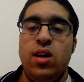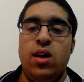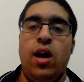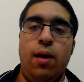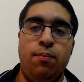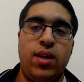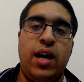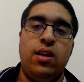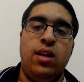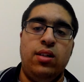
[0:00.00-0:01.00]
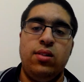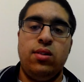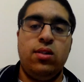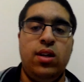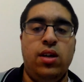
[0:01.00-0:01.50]

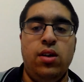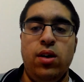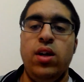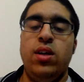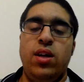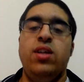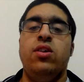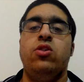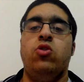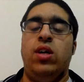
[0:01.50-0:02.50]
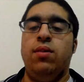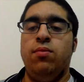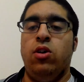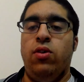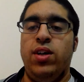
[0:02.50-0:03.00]
catalysts in industry.
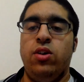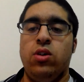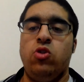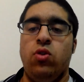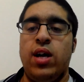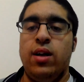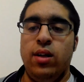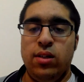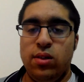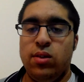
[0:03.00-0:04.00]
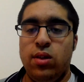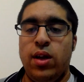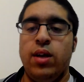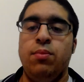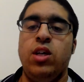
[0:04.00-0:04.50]
You know, industrial catalysts they
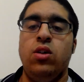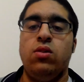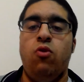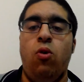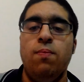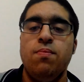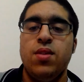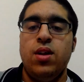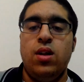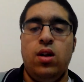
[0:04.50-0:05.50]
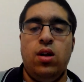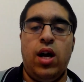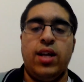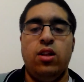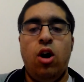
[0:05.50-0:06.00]
can be used for,
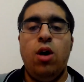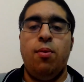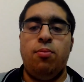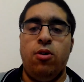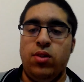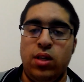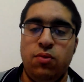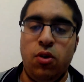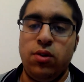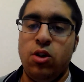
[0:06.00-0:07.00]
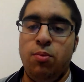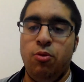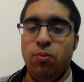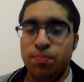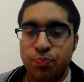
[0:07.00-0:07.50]
like in the Haber process, for example.